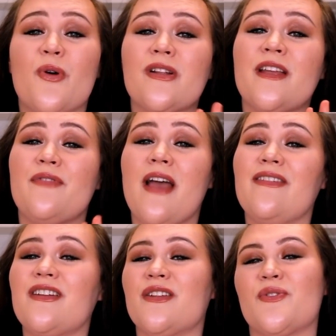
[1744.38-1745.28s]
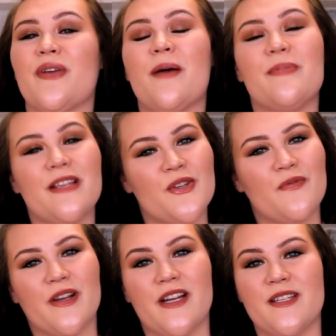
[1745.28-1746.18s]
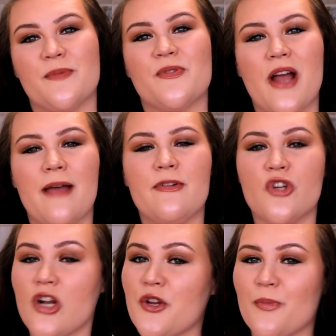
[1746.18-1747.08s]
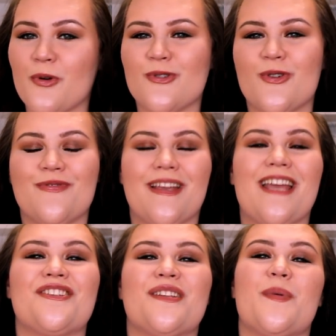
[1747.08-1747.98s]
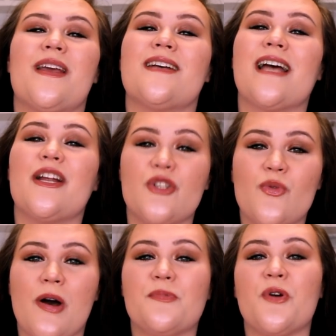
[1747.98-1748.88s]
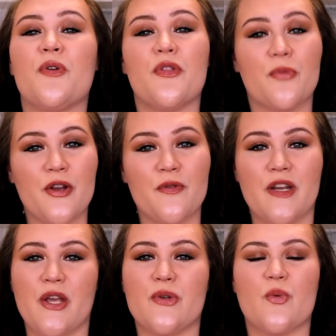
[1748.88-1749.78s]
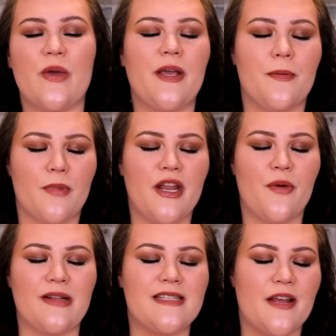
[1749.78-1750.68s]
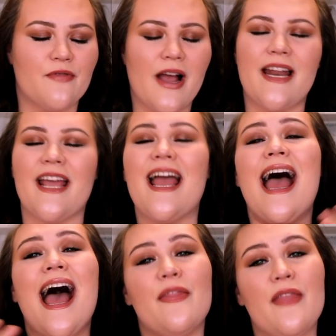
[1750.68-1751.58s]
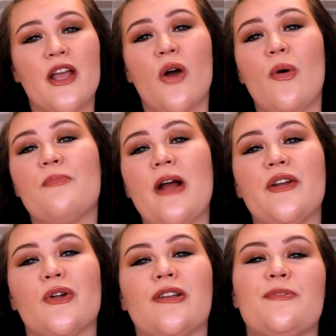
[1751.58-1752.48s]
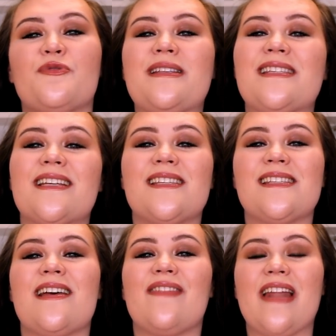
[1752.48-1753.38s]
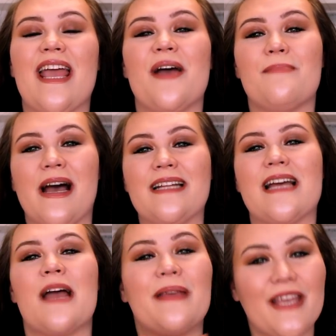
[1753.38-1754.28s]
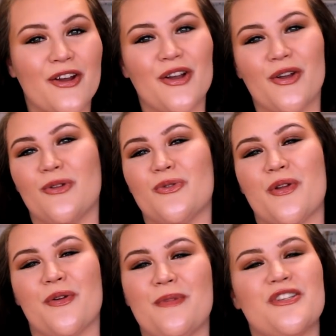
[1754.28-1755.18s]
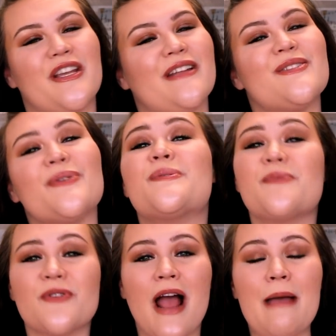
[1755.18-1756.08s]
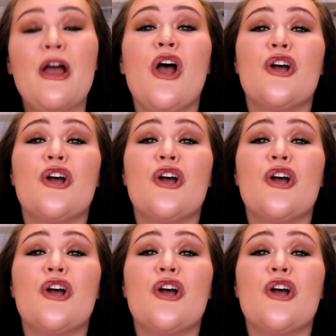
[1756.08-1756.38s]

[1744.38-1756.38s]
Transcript: importantly, if you haven't done so yet, please don't forget to subscribe, turn on your post notifications because I do upload three new videos a week, Monday, Wednesday, Friday, and they go up bright and early between 6 and 7 a.m. my time here in good old Northern Michigan. So subscribe,